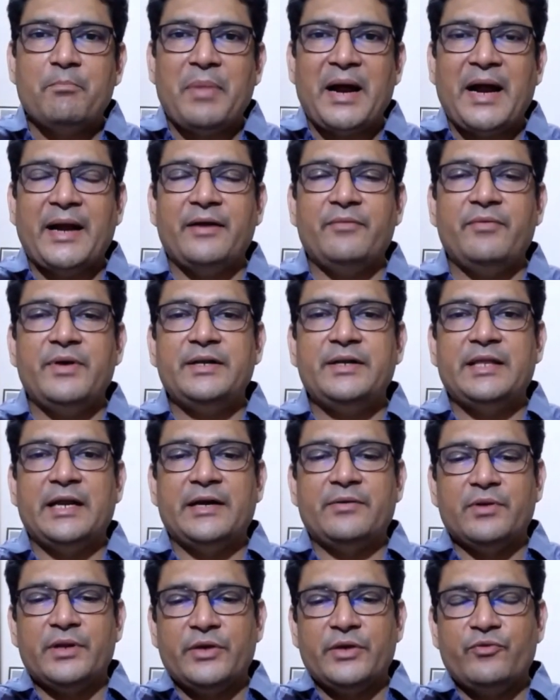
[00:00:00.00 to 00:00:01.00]
bandwidth
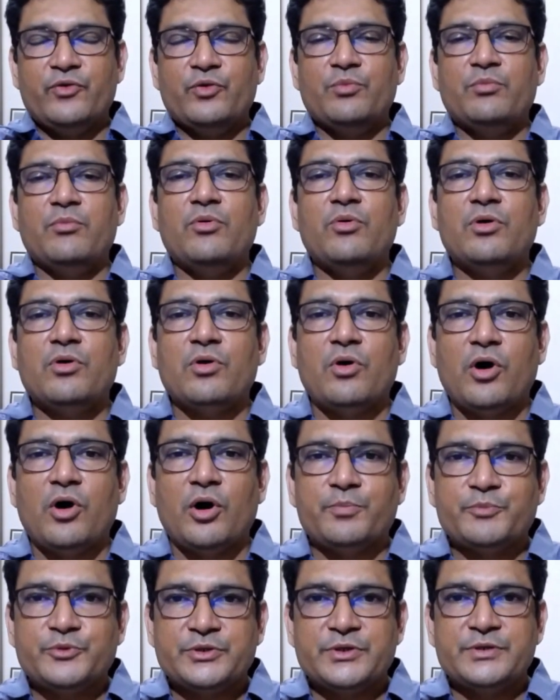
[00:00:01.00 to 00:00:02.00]
that will give you more
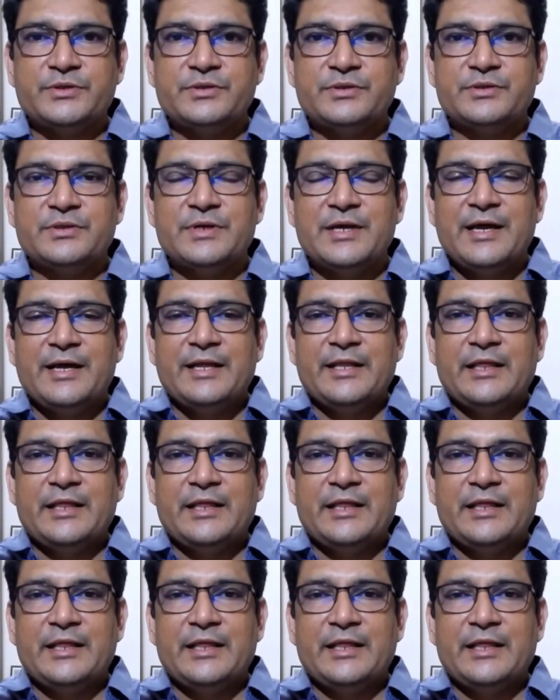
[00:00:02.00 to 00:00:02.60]
options